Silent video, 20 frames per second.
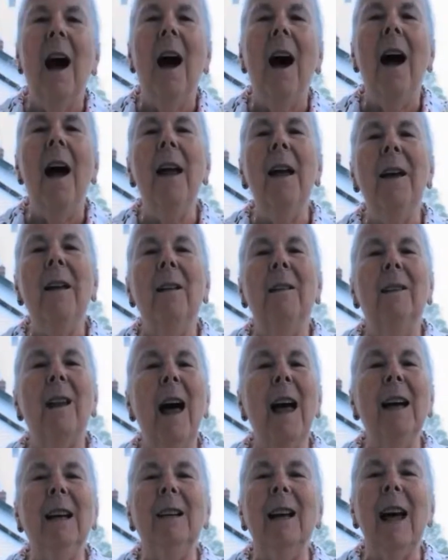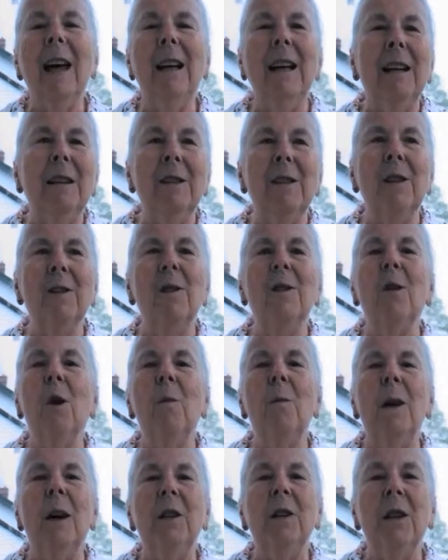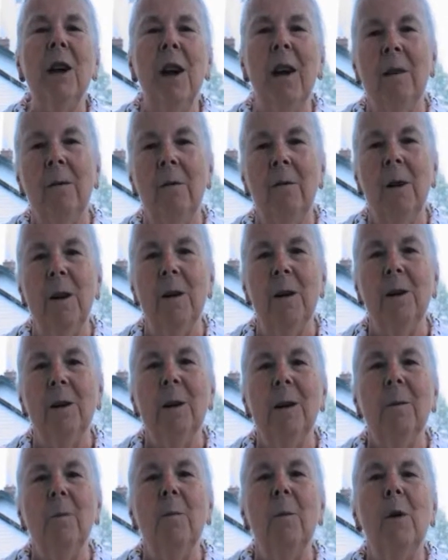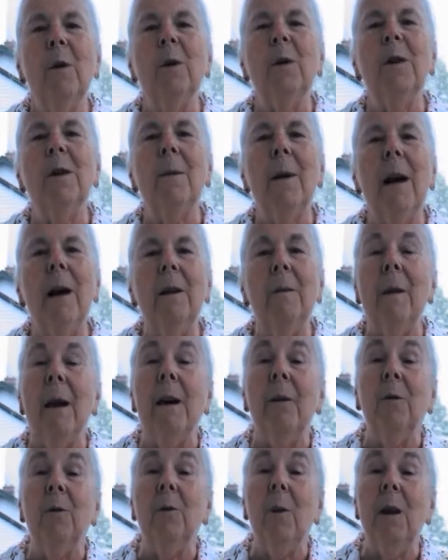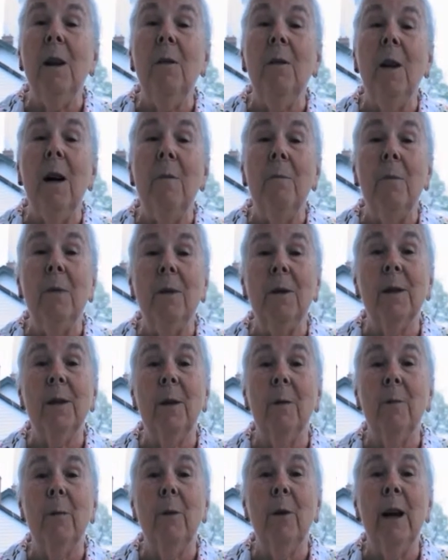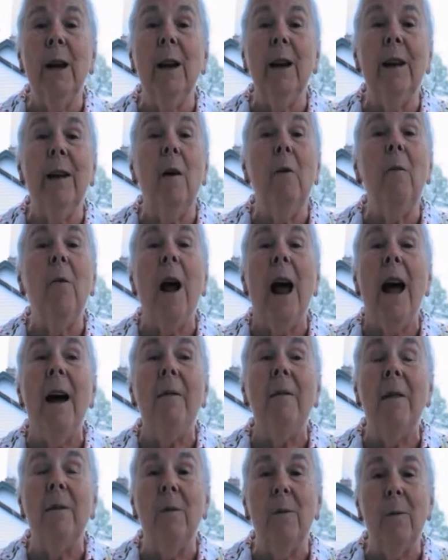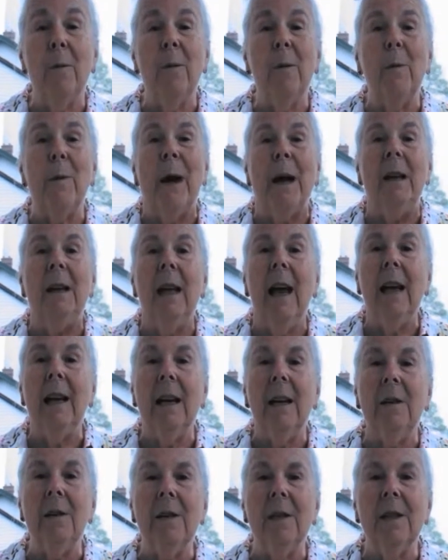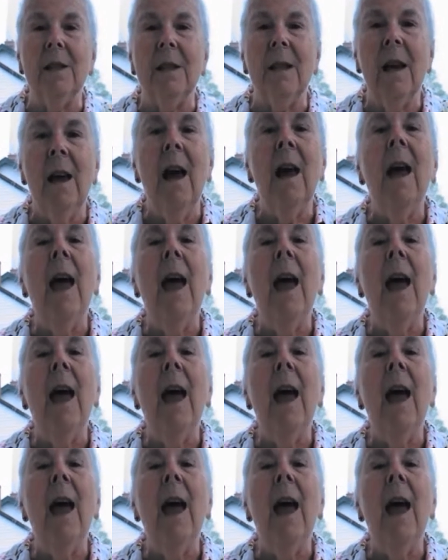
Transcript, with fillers: I like lighthouses so much I have written books about them. I have 25 books in print, and over half of them are about lighthouses.